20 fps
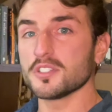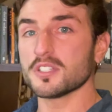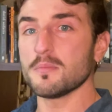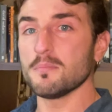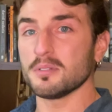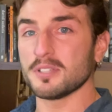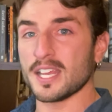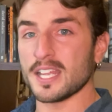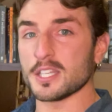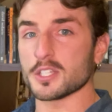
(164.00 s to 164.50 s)

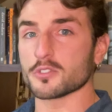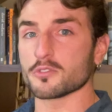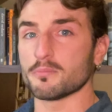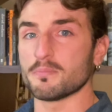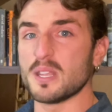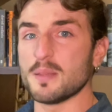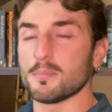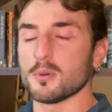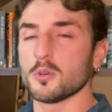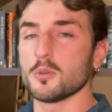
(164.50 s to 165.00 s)
complaints from
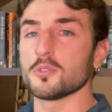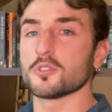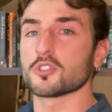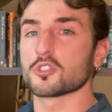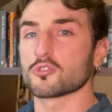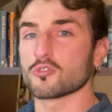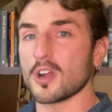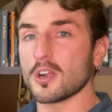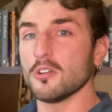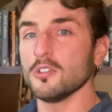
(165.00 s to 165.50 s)
people who
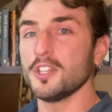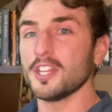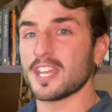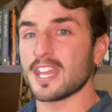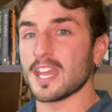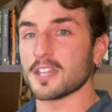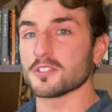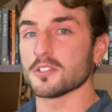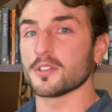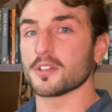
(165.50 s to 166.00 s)
struggle to
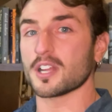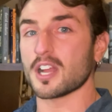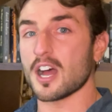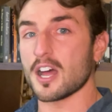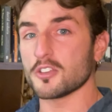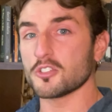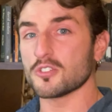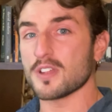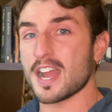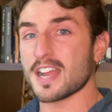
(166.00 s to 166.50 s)
cancel their
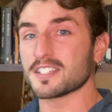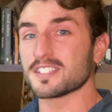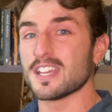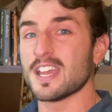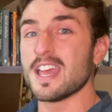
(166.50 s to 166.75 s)
contracts